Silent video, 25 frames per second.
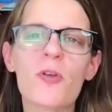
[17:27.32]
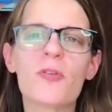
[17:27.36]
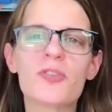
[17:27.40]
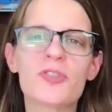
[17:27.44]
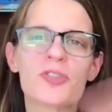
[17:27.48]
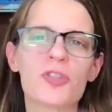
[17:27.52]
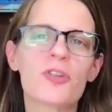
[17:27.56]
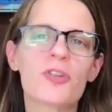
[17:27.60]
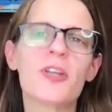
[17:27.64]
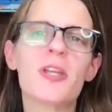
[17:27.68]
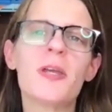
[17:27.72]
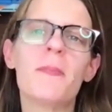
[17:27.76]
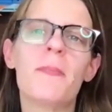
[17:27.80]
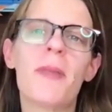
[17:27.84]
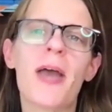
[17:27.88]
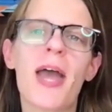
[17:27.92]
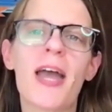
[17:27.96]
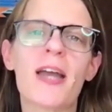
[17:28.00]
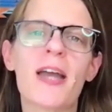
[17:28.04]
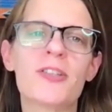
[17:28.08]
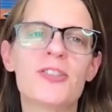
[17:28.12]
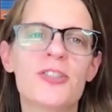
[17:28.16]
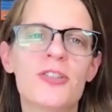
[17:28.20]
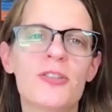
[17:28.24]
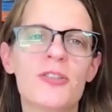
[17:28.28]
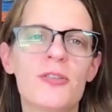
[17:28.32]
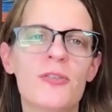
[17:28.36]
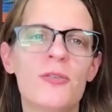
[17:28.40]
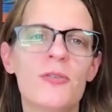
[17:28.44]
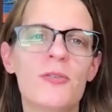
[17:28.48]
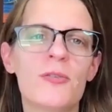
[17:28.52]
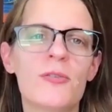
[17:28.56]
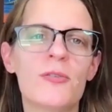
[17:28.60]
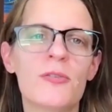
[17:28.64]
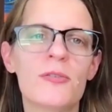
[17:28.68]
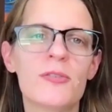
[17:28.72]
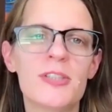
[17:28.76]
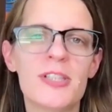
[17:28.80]
circling back
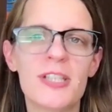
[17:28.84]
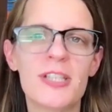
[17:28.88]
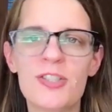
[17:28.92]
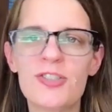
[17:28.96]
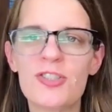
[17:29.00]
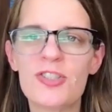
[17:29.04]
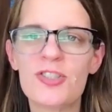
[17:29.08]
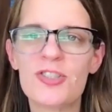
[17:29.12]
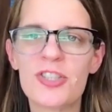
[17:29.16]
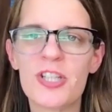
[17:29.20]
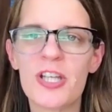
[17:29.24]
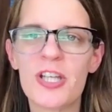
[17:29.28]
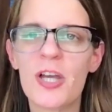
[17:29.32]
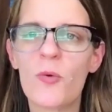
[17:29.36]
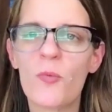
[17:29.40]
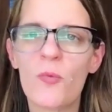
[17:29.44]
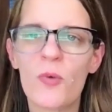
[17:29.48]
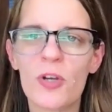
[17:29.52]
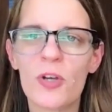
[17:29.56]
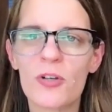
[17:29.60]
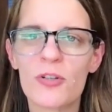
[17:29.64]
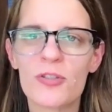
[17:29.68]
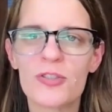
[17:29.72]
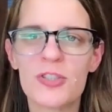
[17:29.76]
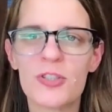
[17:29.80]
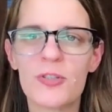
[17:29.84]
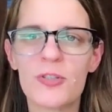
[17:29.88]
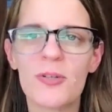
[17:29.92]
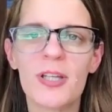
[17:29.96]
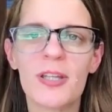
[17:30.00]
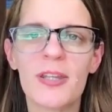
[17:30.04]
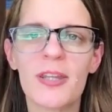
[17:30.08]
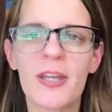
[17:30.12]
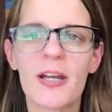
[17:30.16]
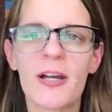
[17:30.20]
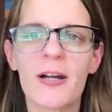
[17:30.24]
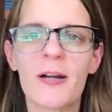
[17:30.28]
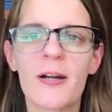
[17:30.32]
to TGG and what you're
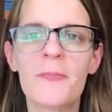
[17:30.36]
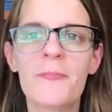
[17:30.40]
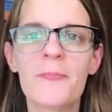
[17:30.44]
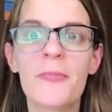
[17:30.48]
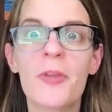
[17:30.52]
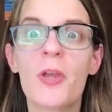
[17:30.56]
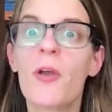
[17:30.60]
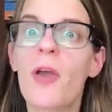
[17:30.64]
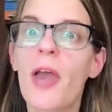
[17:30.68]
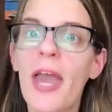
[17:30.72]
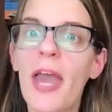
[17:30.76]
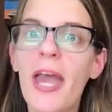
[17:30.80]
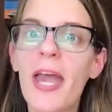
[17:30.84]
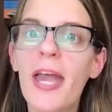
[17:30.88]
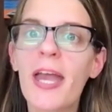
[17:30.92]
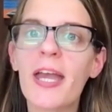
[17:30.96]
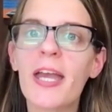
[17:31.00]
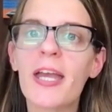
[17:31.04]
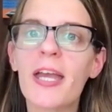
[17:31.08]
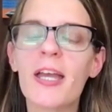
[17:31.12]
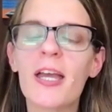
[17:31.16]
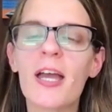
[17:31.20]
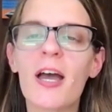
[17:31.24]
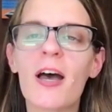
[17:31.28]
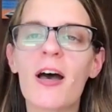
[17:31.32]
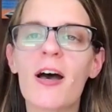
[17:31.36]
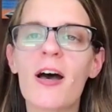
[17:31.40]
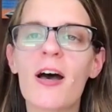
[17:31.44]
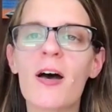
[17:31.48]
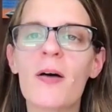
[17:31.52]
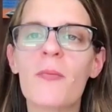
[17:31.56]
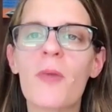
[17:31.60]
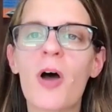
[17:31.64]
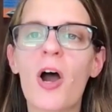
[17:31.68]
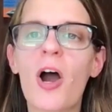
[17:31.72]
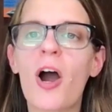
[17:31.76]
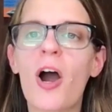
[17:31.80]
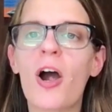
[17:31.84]
doing there,
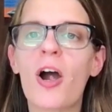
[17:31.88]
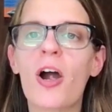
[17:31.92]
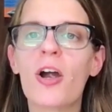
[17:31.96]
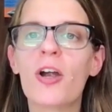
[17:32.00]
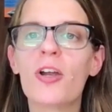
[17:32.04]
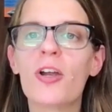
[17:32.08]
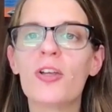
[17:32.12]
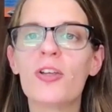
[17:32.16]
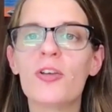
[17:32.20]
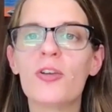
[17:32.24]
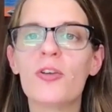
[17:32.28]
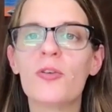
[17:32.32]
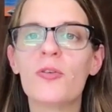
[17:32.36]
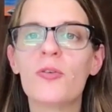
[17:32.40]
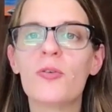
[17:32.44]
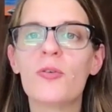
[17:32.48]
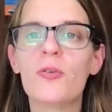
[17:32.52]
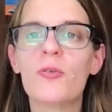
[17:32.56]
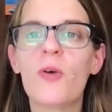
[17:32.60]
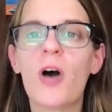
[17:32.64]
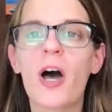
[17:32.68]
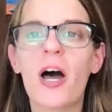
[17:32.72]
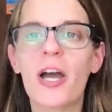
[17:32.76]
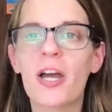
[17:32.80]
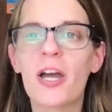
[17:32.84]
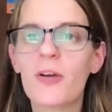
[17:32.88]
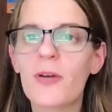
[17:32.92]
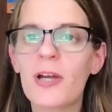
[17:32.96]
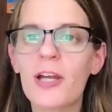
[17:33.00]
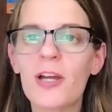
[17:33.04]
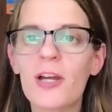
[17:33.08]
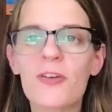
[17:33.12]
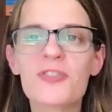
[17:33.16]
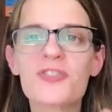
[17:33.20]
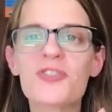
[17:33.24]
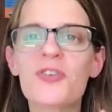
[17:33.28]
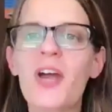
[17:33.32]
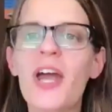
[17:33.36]
are you hiring,
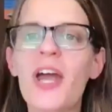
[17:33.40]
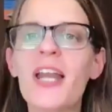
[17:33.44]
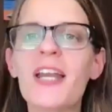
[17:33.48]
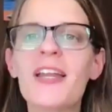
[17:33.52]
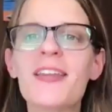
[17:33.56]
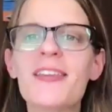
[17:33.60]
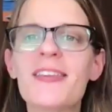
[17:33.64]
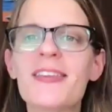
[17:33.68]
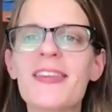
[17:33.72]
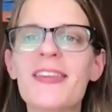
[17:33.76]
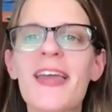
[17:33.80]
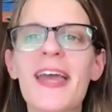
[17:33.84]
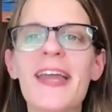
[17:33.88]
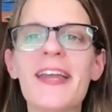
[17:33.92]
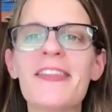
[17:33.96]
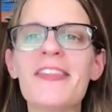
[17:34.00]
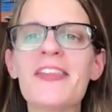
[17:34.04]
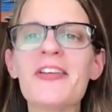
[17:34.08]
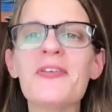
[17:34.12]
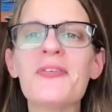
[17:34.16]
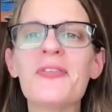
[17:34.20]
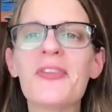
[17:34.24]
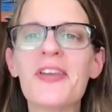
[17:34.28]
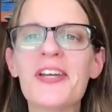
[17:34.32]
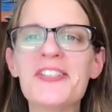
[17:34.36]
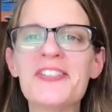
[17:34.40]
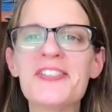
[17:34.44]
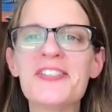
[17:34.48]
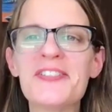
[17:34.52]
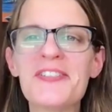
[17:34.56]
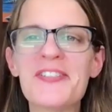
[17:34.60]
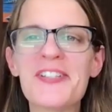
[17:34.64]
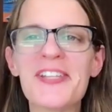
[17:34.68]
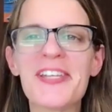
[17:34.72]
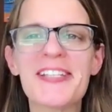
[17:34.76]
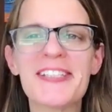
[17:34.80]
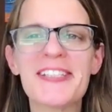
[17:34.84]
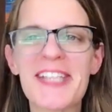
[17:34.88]
or is there anything you'd like to
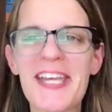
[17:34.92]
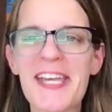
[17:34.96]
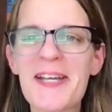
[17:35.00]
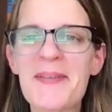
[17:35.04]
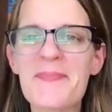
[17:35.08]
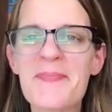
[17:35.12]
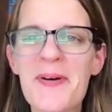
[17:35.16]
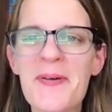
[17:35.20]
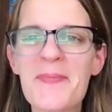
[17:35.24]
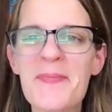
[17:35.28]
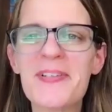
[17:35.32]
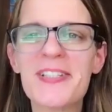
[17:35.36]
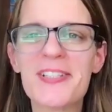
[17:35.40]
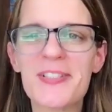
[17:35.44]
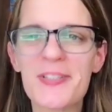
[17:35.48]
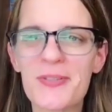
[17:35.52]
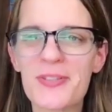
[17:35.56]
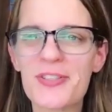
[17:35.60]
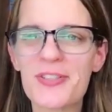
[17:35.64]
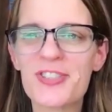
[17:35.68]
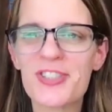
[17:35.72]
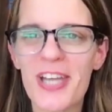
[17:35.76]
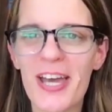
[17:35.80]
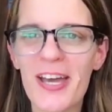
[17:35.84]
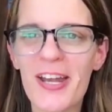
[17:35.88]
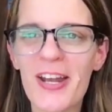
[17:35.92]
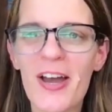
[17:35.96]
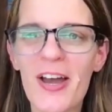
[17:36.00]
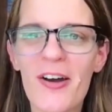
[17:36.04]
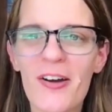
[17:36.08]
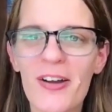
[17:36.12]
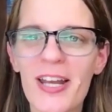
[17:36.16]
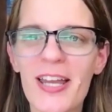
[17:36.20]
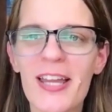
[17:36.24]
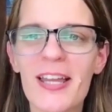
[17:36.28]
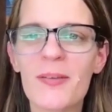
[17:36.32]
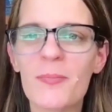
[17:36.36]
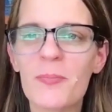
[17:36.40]
do to take a moment to do a shout
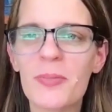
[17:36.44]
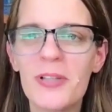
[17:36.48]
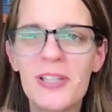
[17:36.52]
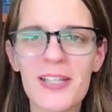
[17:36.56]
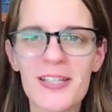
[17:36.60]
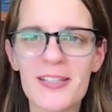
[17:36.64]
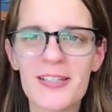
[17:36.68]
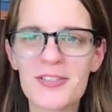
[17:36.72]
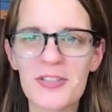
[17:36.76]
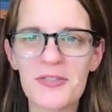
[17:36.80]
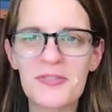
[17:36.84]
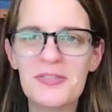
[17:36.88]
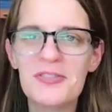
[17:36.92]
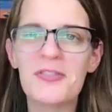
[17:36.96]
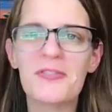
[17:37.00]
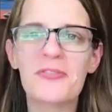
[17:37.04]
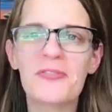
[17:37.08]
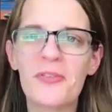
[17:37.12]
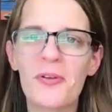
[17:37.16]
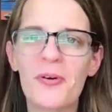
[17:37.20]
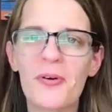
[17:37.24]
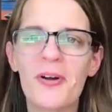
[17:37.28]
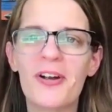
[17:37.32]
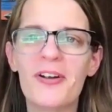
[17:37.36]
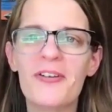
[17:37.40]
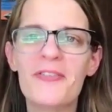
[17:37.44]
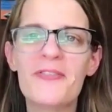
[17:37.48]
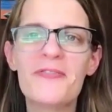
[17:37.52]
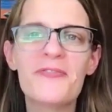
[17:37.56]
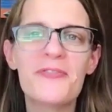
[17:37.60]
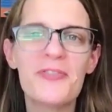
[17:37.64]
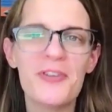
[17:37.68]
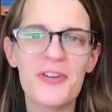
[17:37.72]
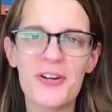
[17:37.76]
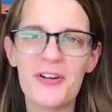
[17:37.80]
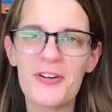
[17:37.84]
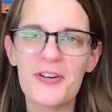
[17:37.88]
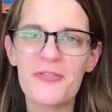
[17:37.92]
out, and please use the floor
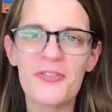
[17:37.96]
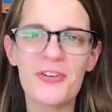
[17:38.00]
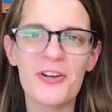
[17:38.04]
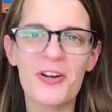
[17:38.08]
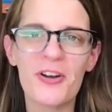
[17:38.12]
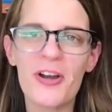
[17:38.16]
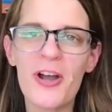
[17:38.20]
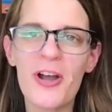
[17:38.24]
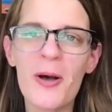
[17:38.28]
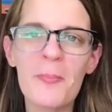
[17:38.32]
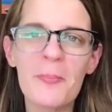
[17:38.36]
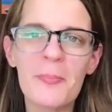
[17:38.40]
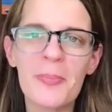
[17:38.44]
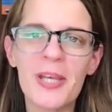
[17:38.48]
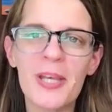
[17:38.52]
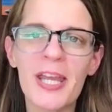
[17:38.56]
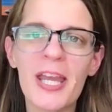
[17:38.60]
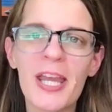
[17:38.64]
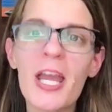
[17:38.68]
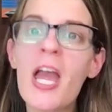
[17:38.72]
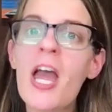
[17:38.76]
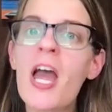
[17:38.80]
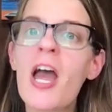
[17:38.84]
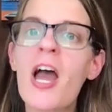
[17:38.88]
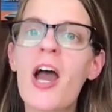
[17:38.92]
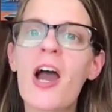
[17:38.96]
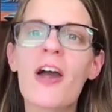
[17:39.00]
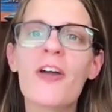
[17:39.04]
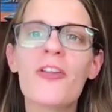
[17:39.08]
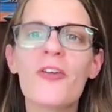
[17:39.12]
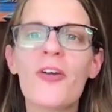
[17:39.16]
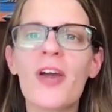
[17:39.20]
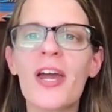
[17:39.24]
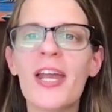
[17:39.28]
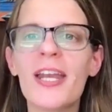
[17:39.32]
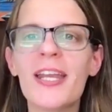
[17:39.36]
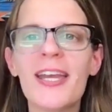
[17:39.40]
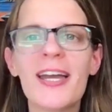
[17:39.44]
for your company? Are
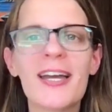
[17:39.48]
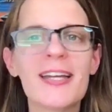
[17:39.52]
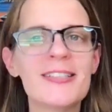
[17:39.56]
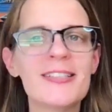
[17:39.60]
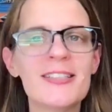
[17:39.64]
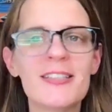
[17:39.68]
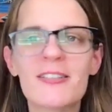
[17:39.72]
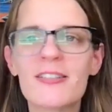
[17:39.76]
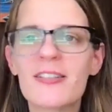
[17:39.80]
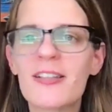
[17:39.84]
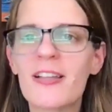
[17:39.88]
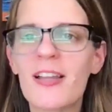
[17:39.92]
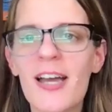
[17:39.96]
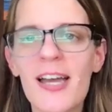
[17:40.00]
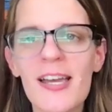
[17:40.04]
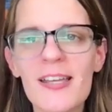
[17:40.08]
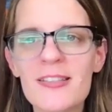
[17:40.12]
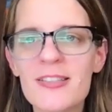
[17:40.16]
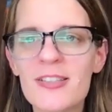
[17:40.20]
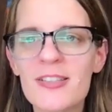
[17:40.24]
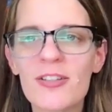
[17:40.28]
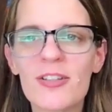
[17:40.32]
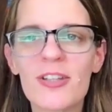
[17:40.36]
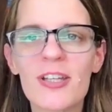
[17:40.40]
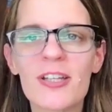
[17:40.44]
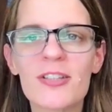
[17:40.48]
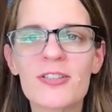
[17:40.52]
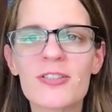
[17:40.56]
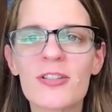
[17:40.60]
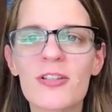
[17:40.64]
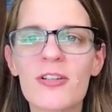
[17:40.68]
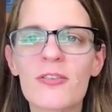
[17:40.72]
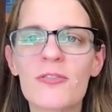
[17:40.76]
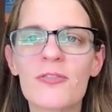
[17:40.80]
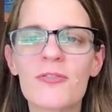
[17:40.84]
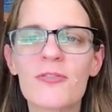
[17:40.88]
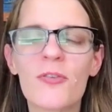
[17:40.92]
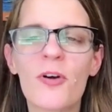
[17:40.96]
there any ideal clients that you'd like to
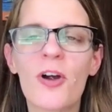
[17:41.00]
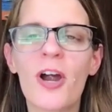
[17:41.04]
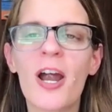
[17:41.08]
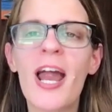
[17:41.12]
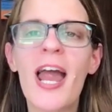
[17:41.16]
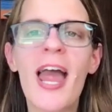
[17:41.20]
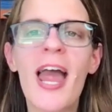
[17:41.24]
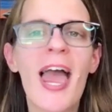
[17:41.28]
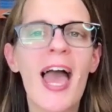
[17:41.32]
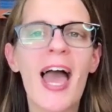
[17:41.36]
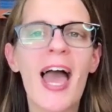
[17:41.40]
look for?